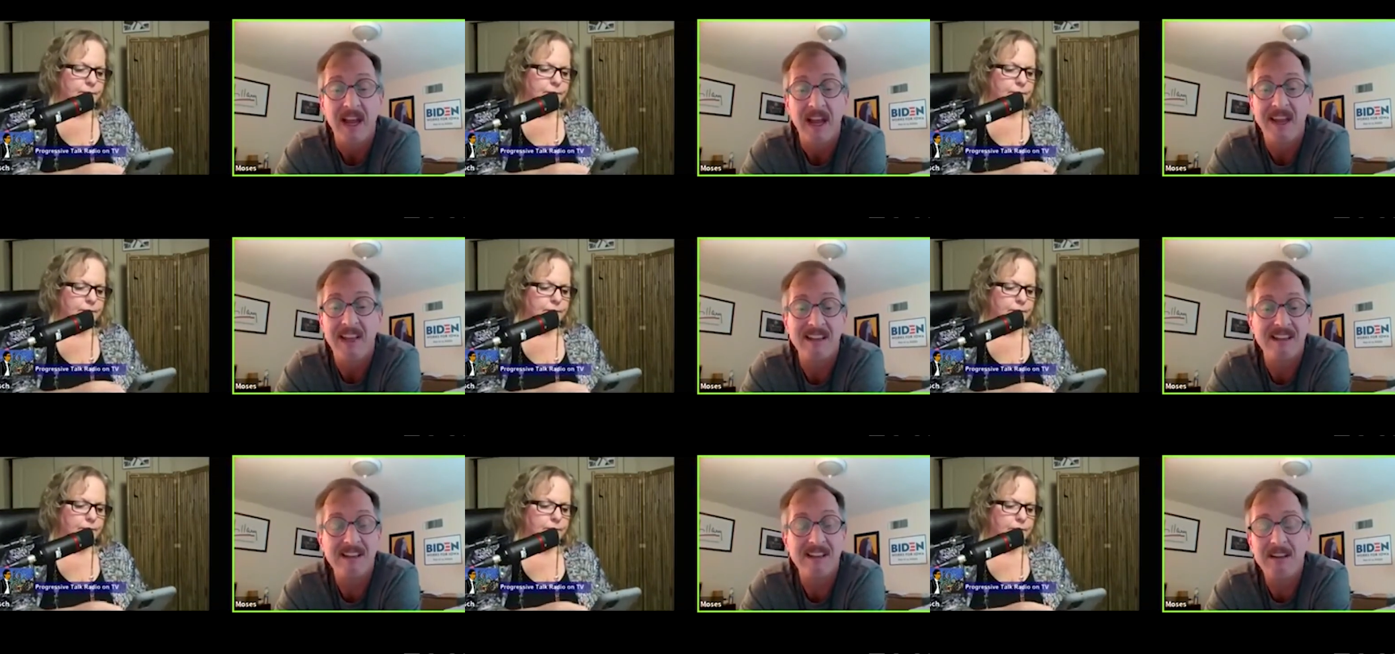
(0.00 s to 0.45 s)

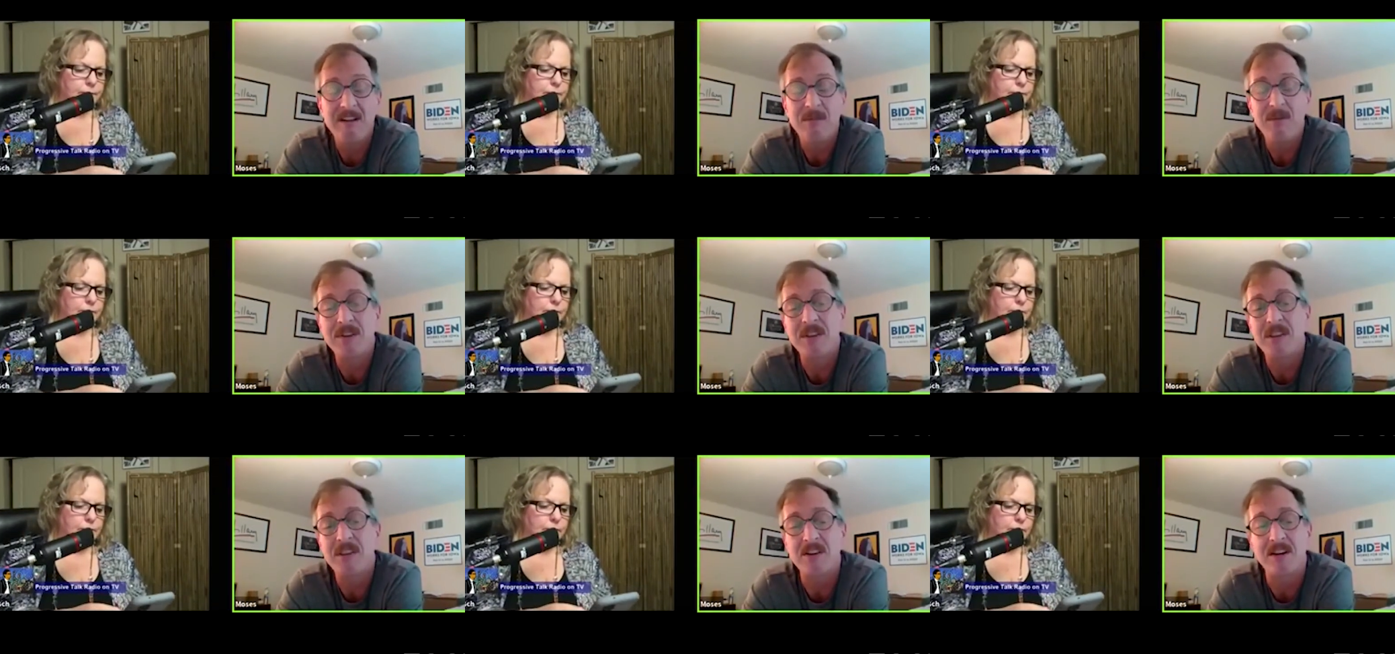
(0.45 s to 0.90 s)
Speaker 1: You know
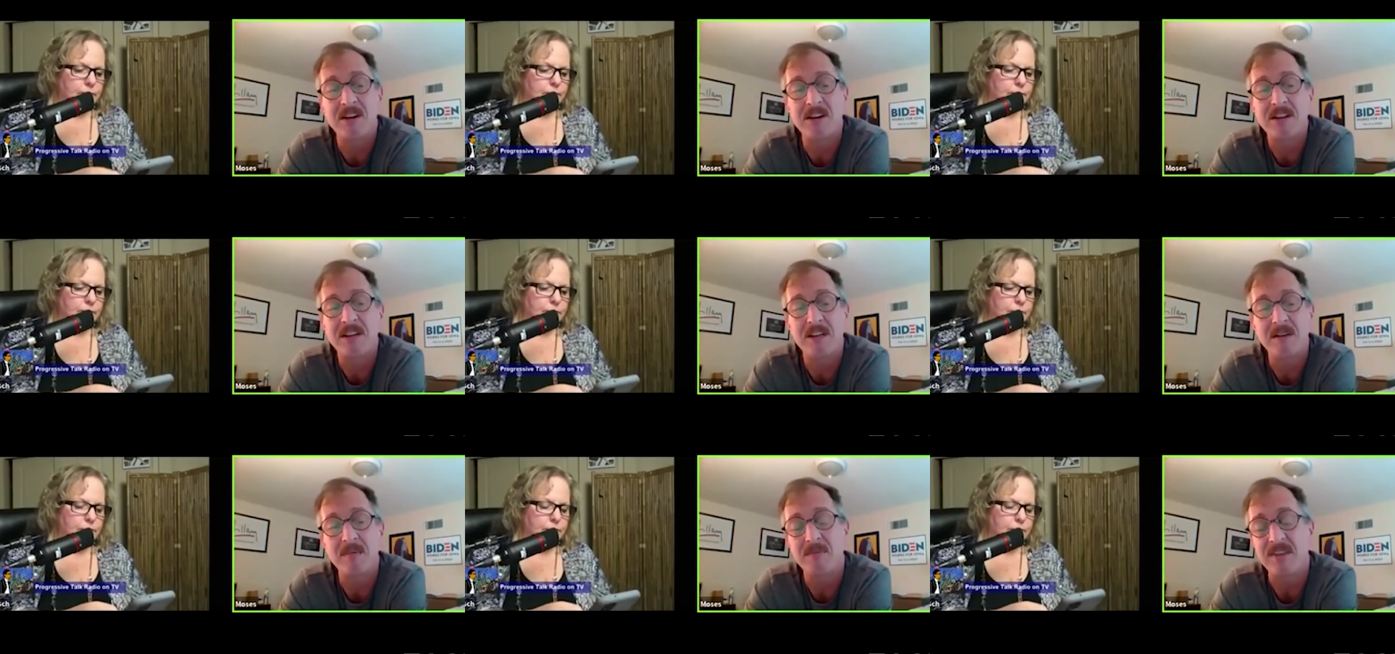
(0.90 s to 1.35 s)
where this all
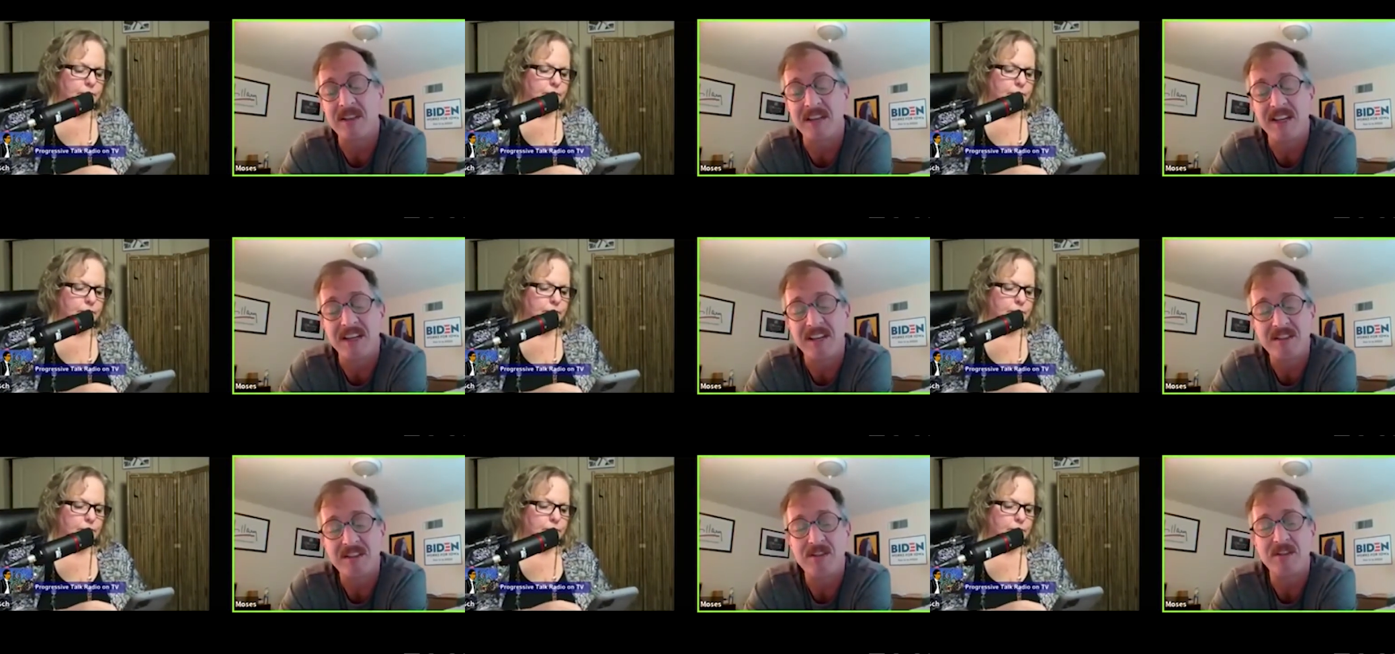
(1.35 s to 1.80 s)
comes
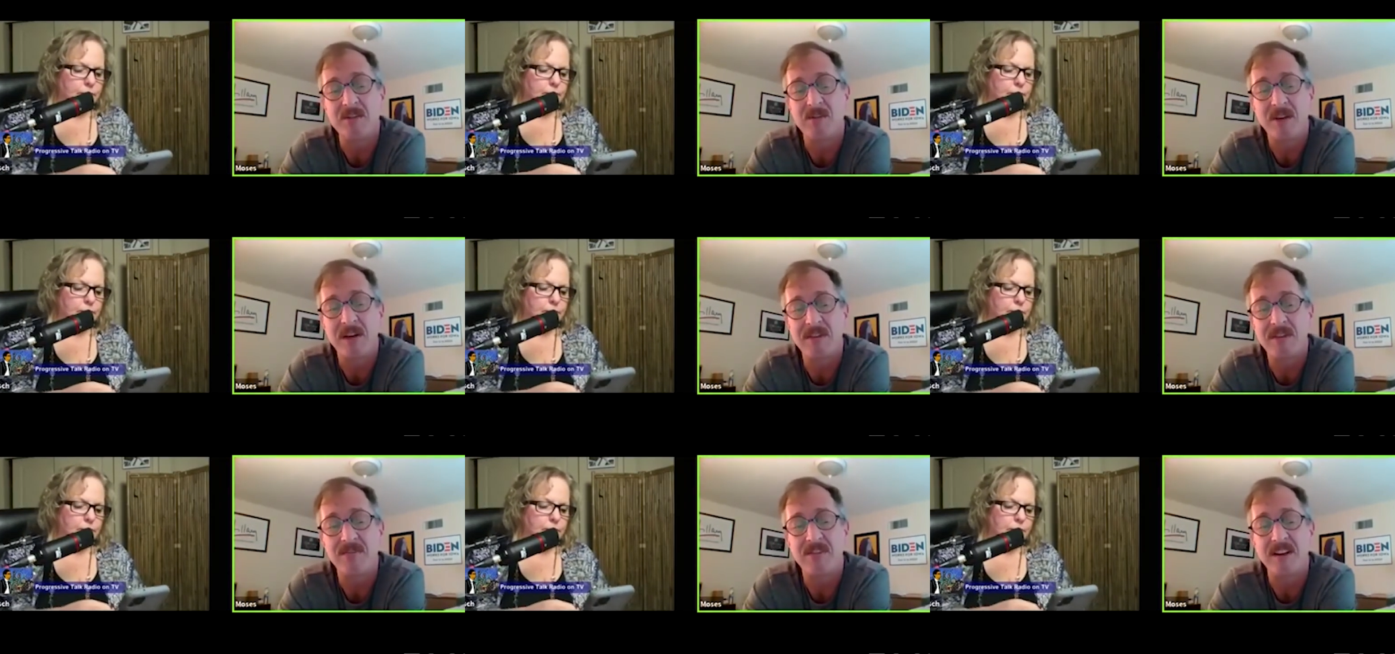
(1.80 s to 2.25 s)
down to,
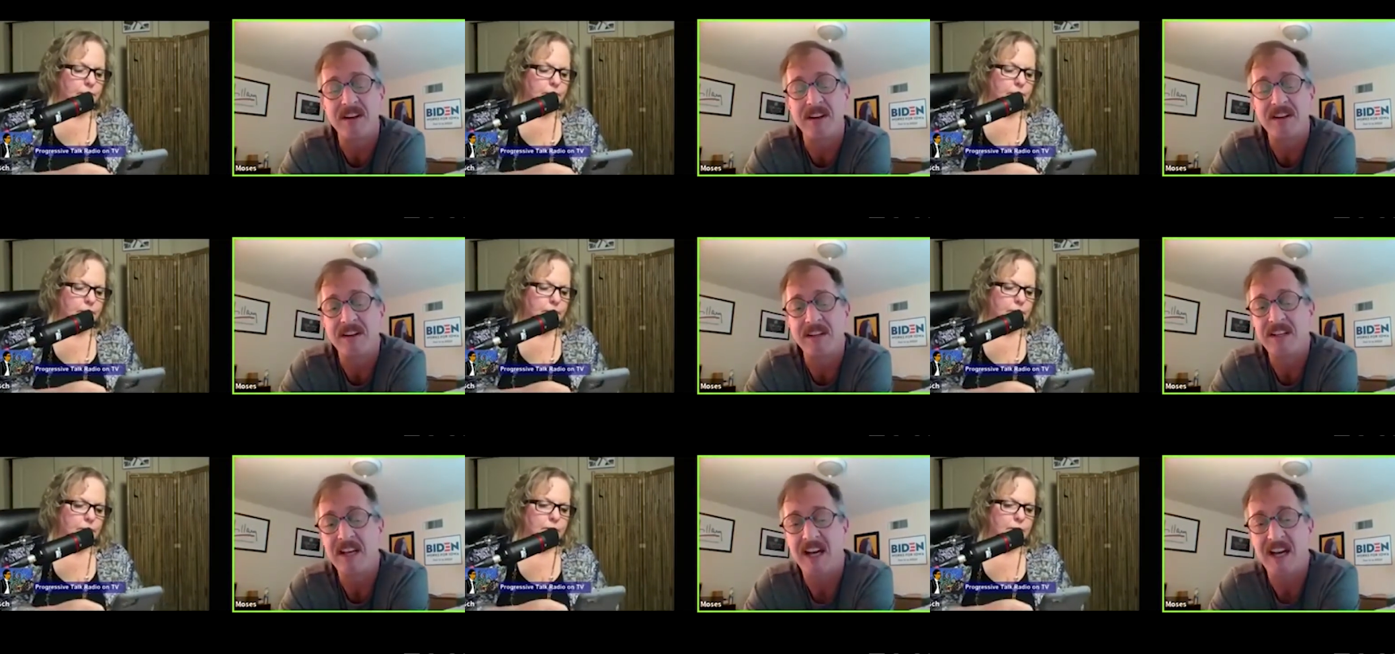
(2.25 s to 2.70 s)
quite
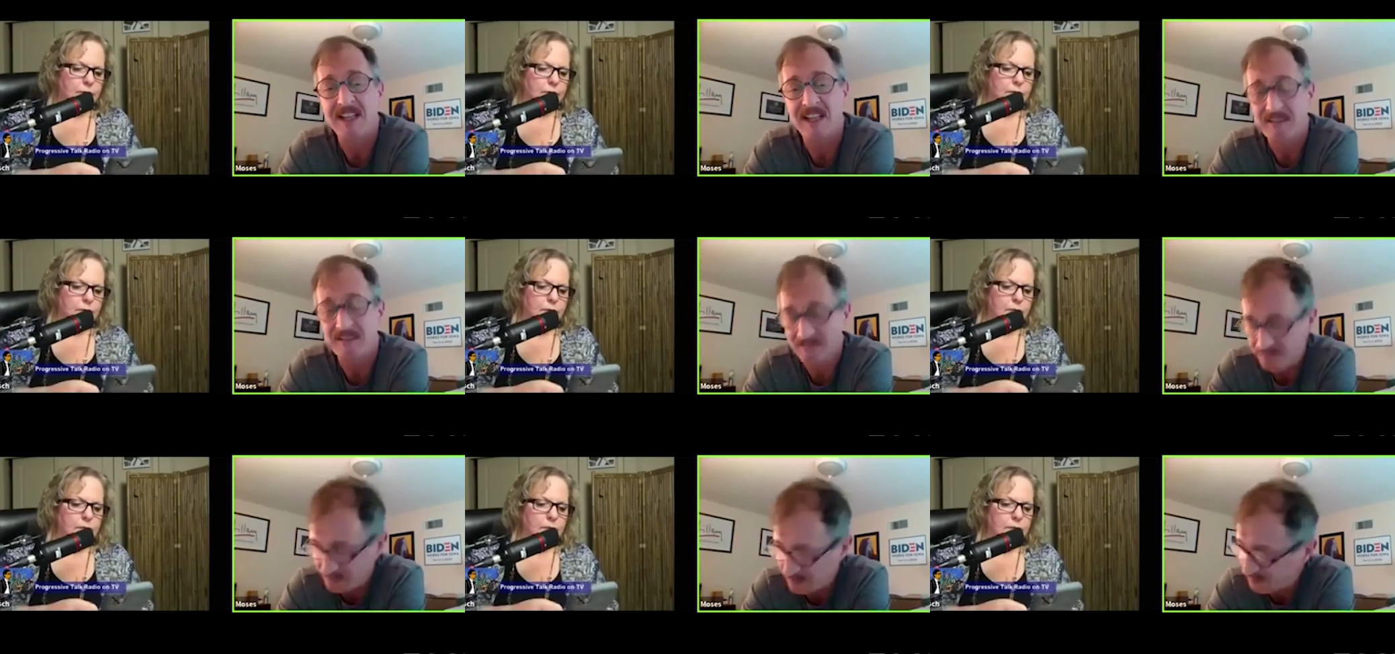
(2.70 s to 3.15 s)
frankly. I
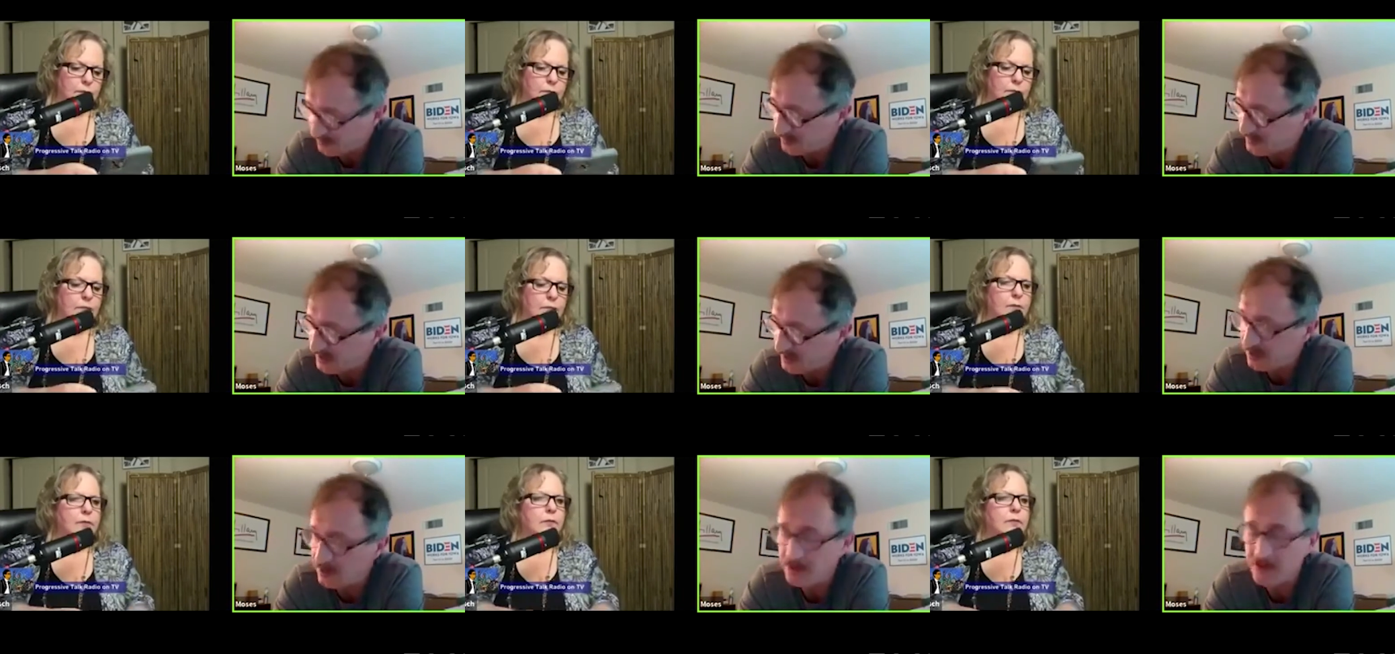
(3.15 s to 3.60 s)

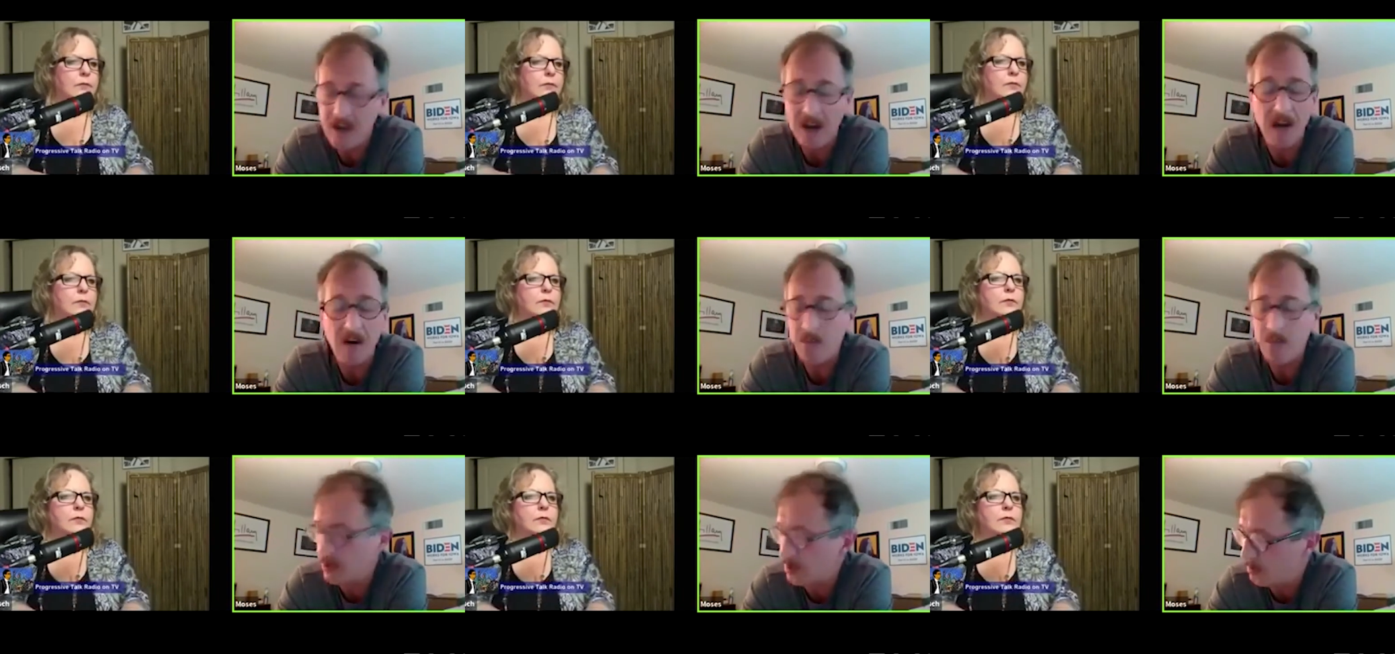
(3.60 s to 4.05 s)
there's
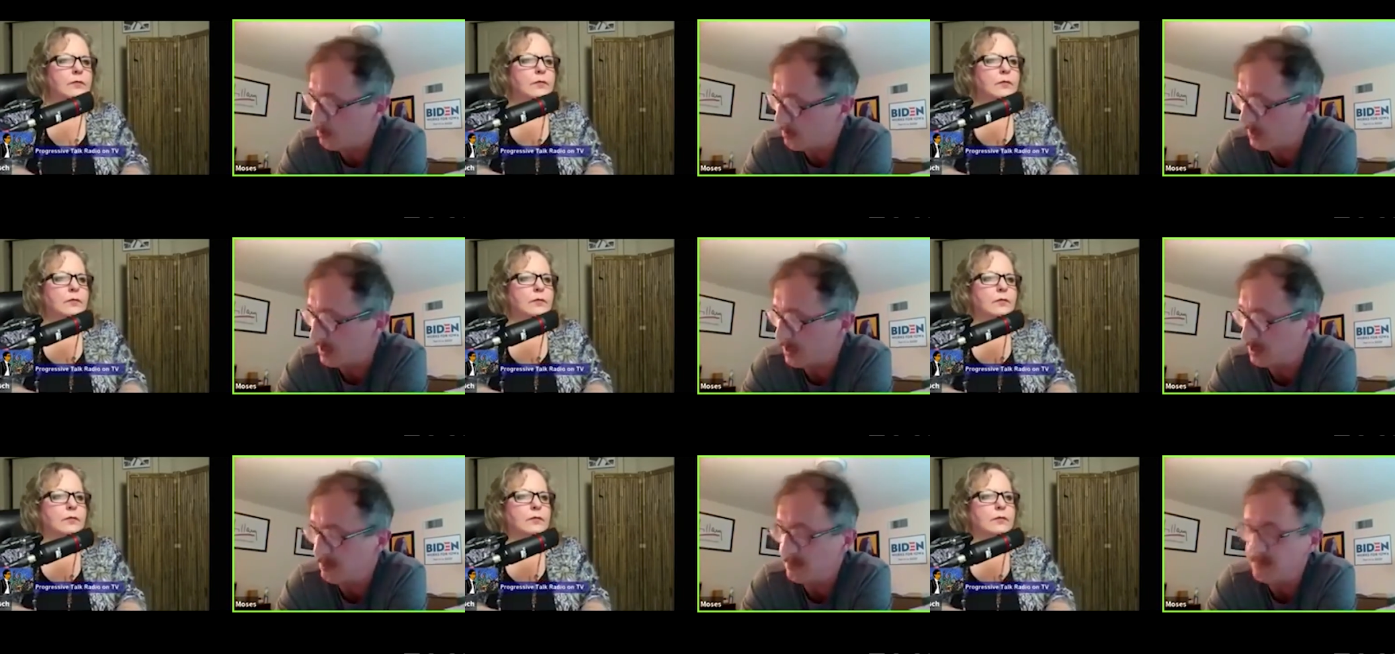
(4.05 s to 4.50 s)
always
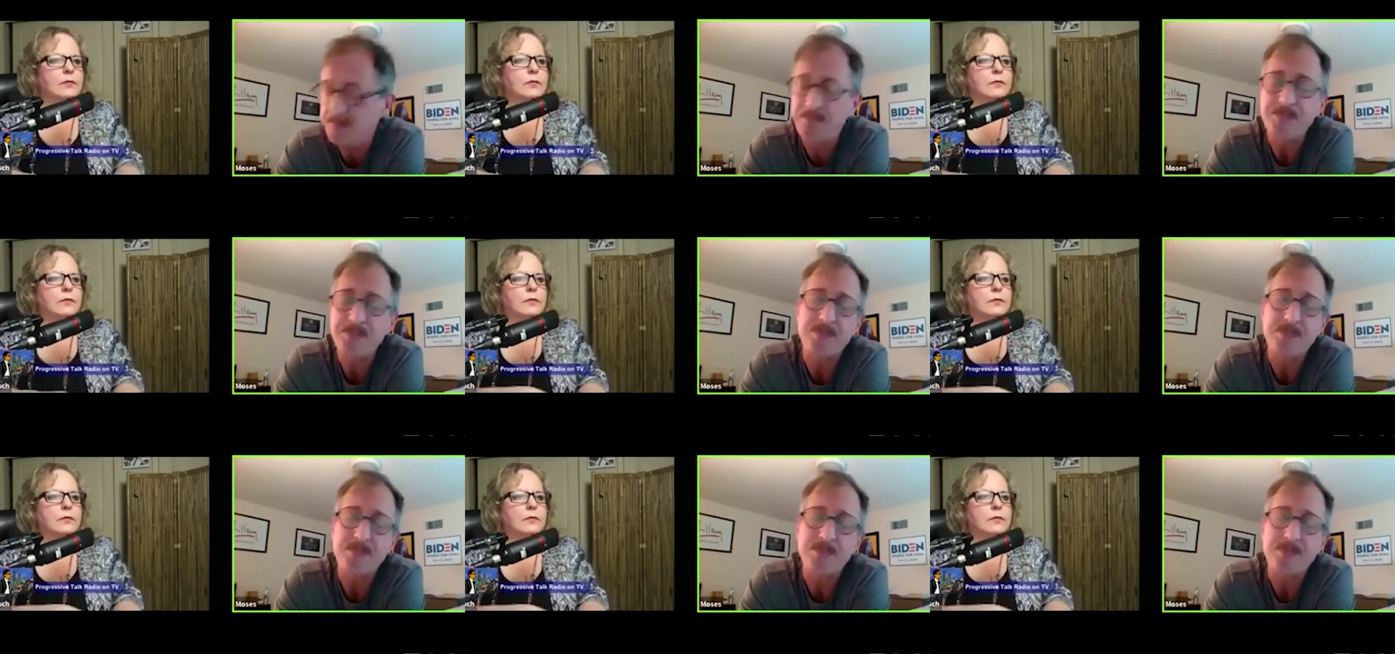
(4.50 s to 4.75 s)
been